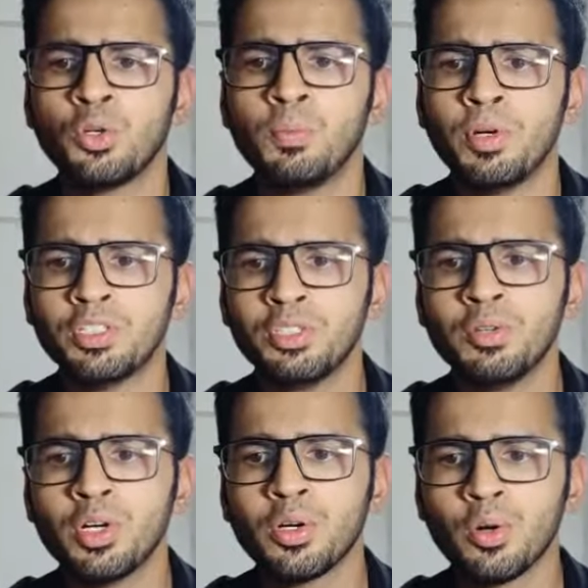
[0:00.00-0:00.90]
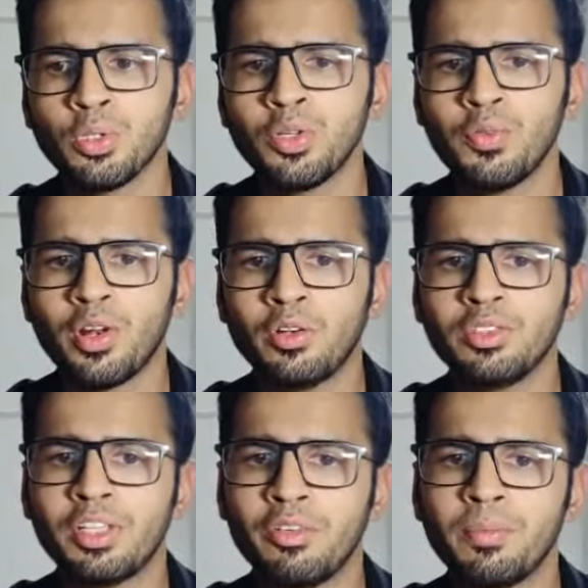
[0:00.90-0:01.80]
To pursue a growth of around
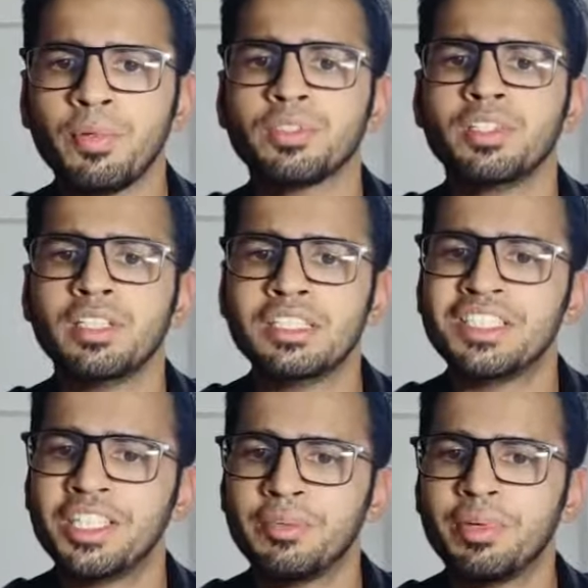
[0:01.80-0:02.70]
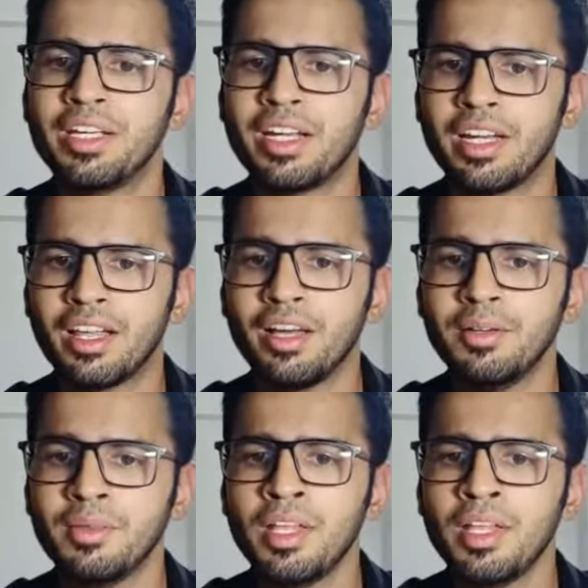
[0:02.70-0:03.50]
7% in GDP in India,